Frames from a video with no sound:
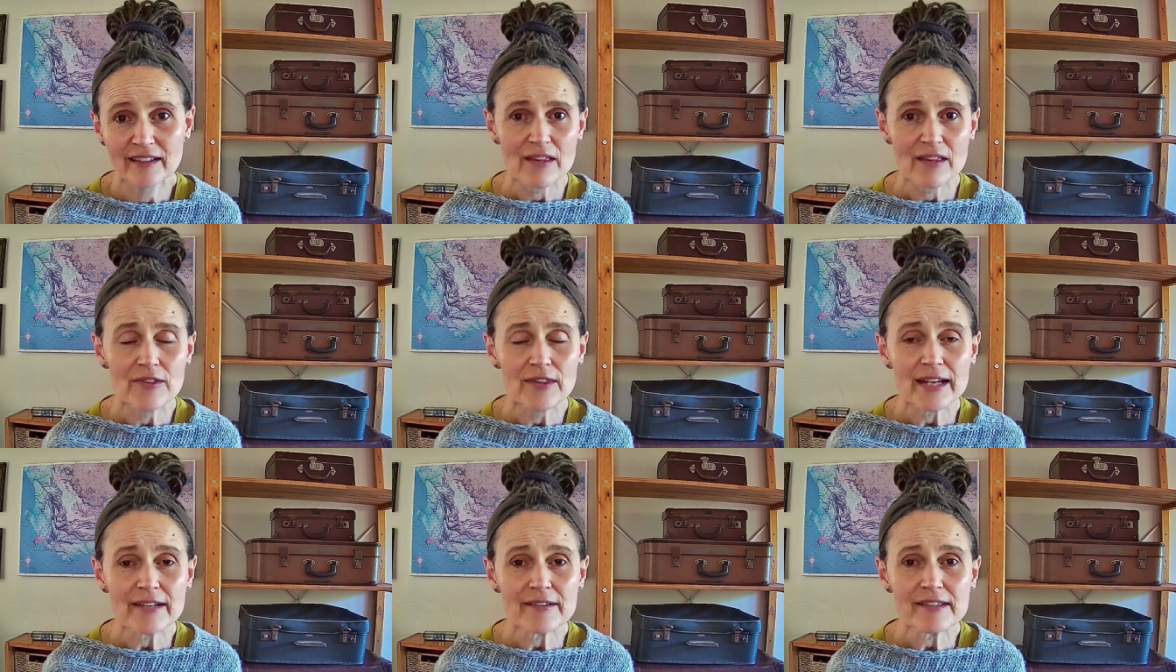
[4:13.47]

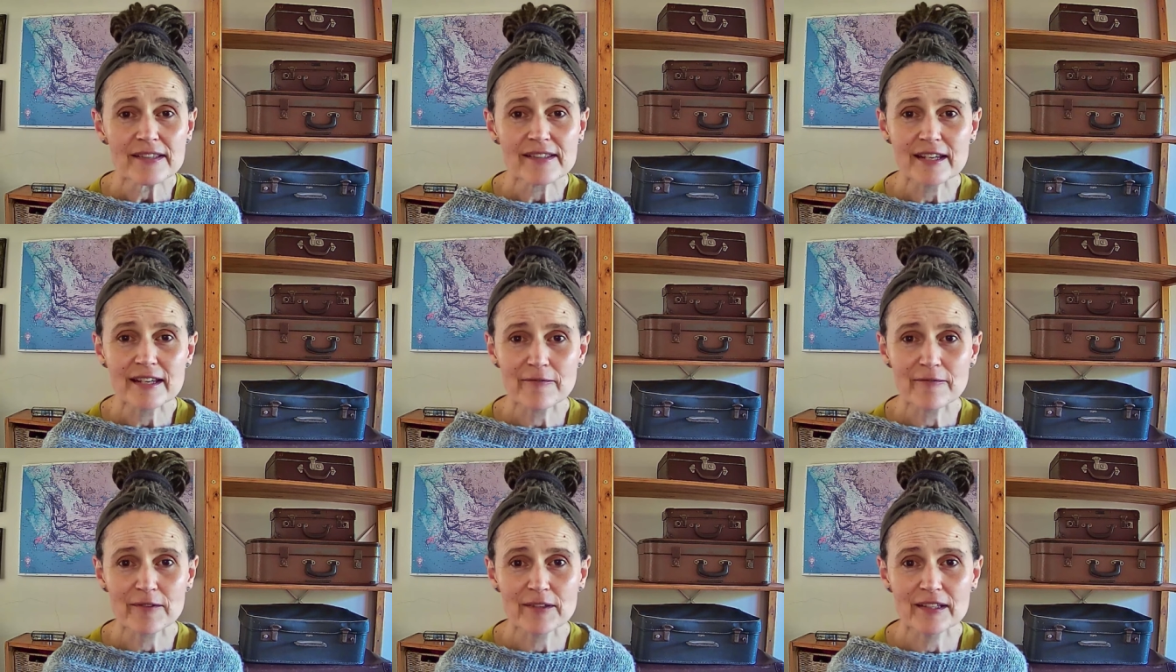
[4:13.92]
That is
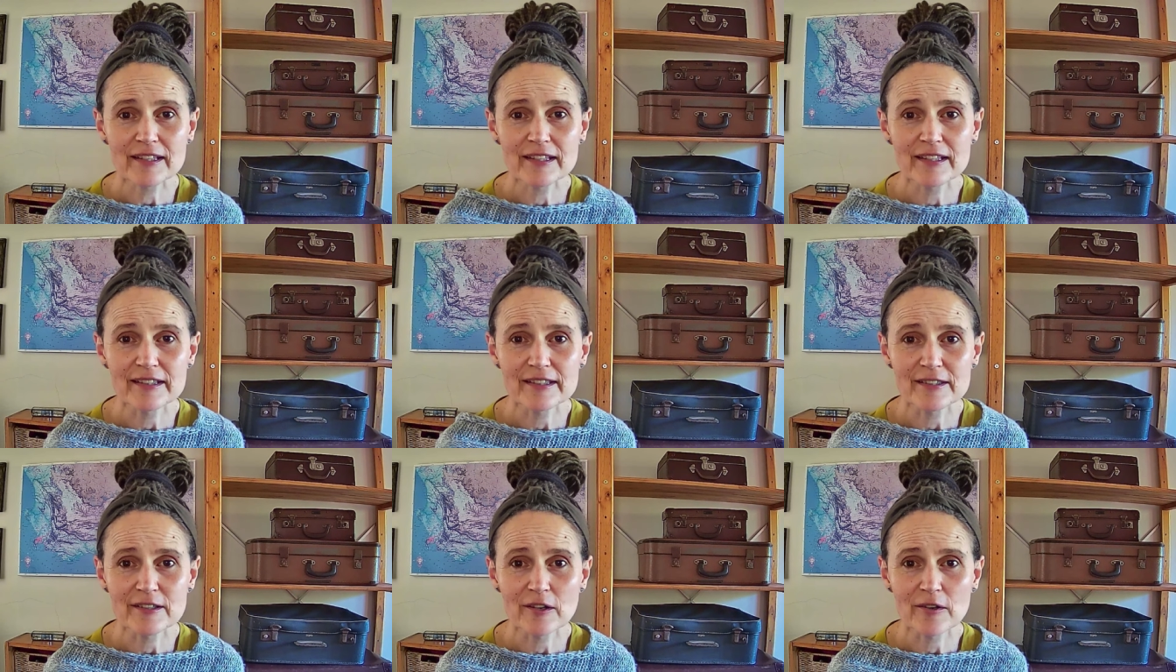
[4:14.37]
definitely a
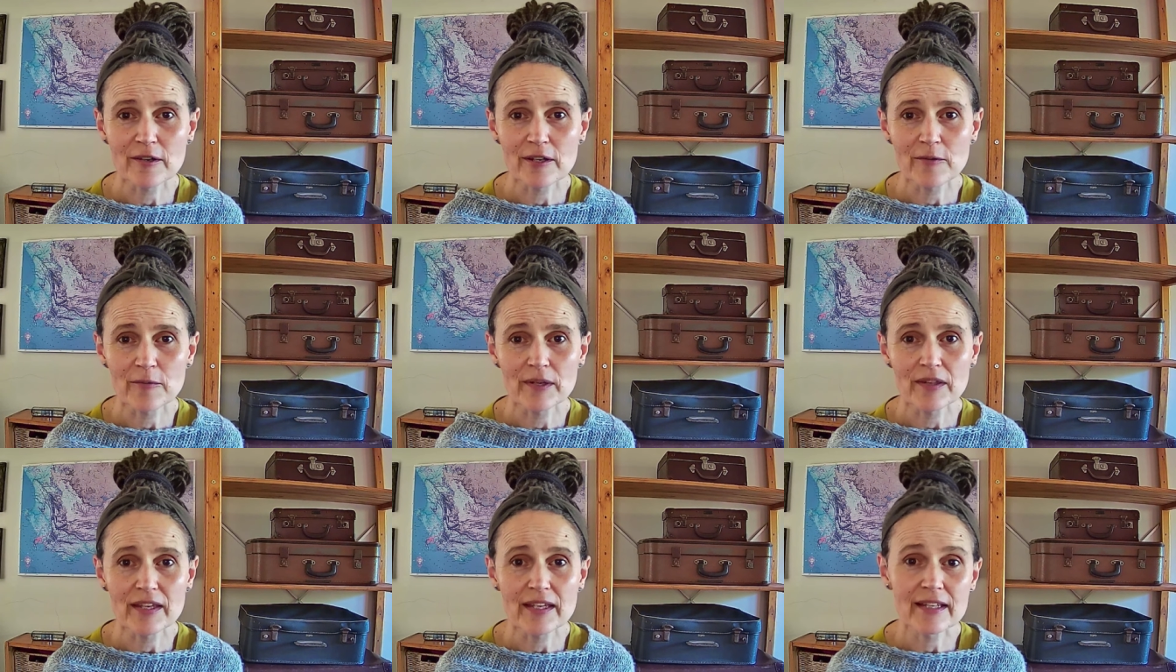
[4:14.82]
scenario
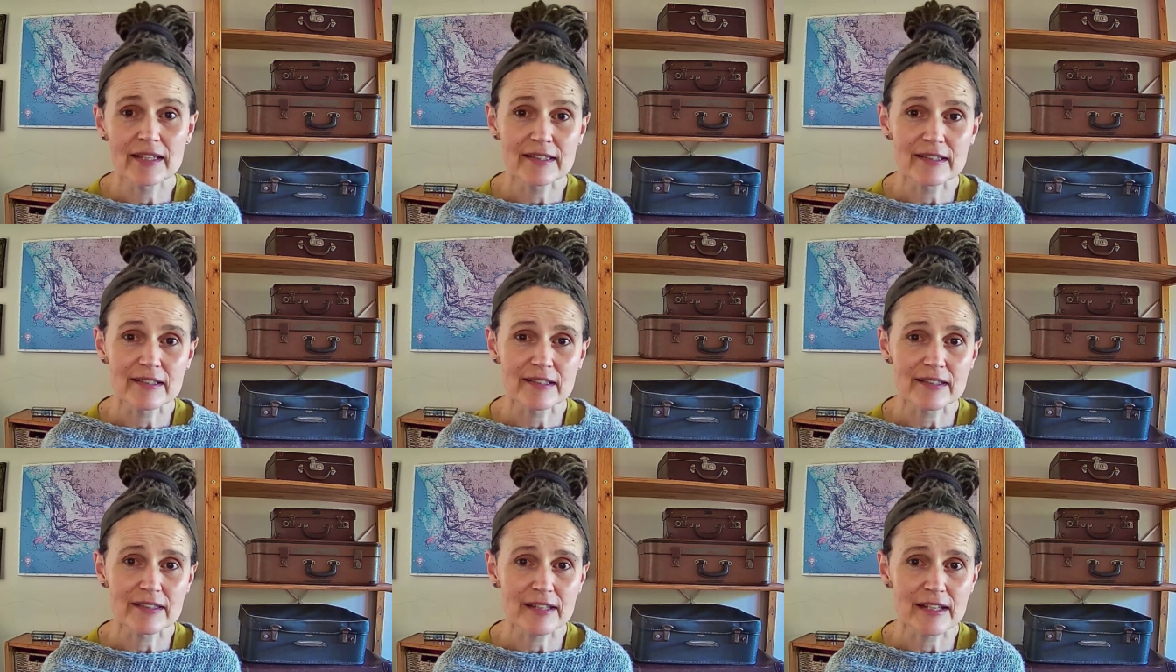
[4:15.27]
where there isn't
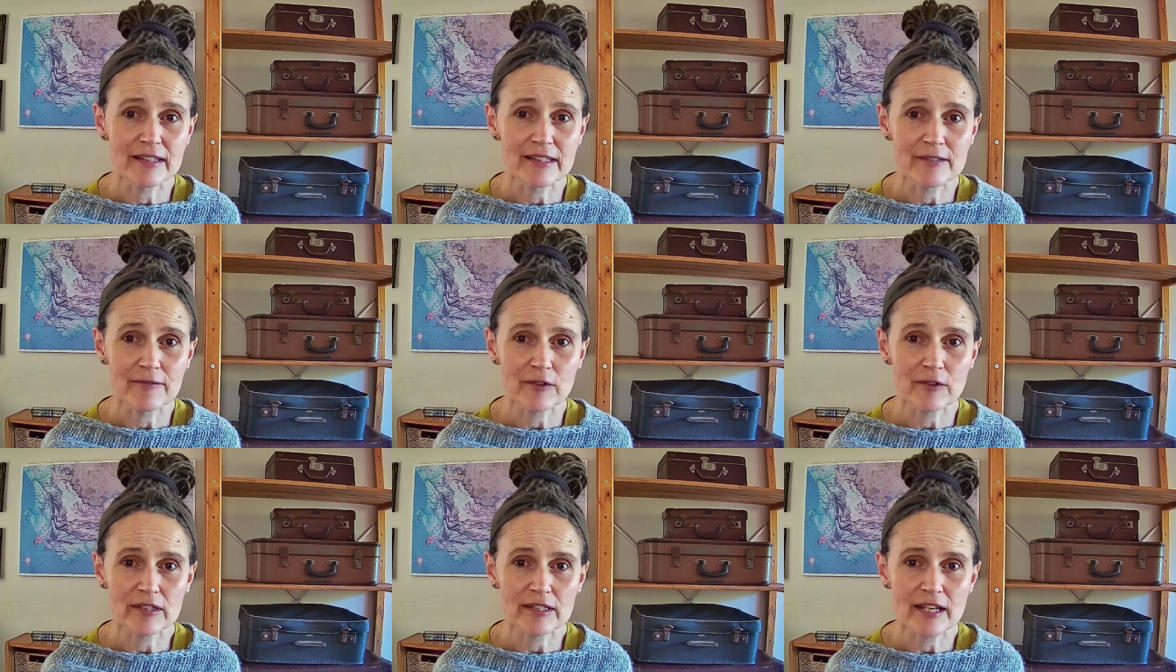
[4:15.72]
a sense of
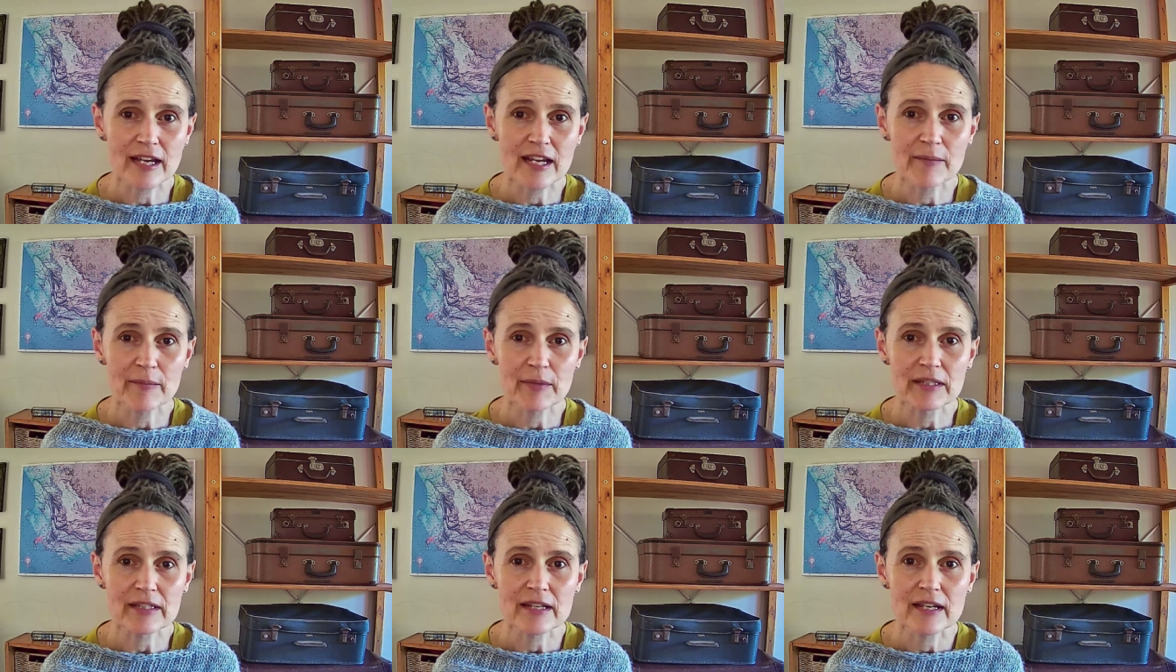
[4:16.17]

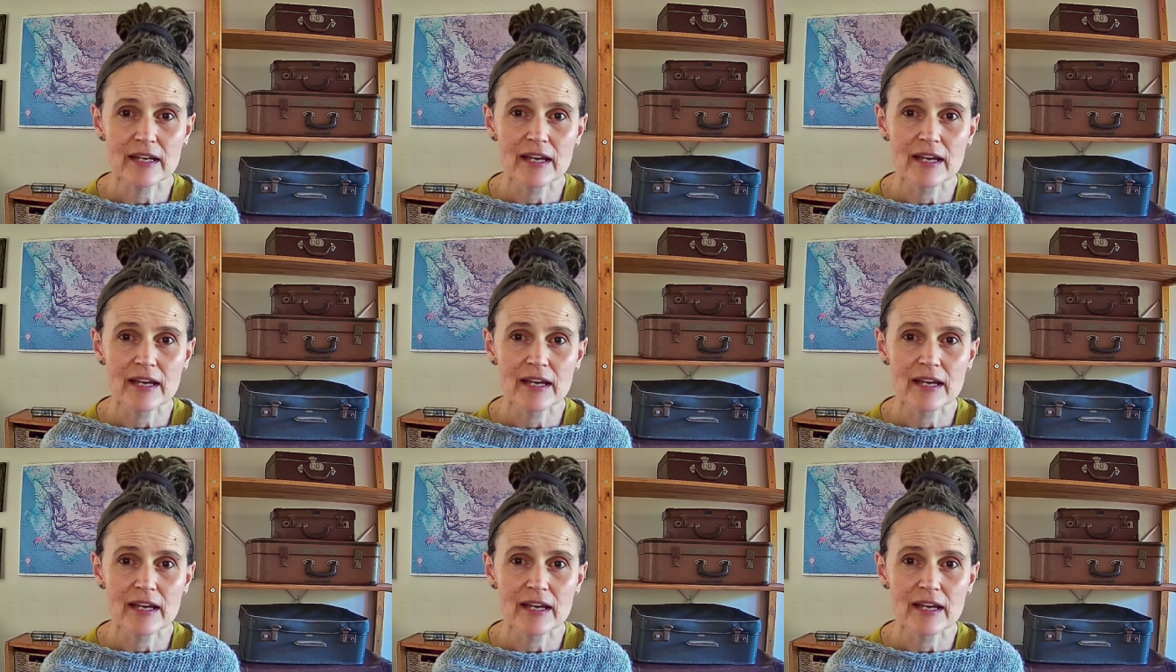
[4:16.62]
containment.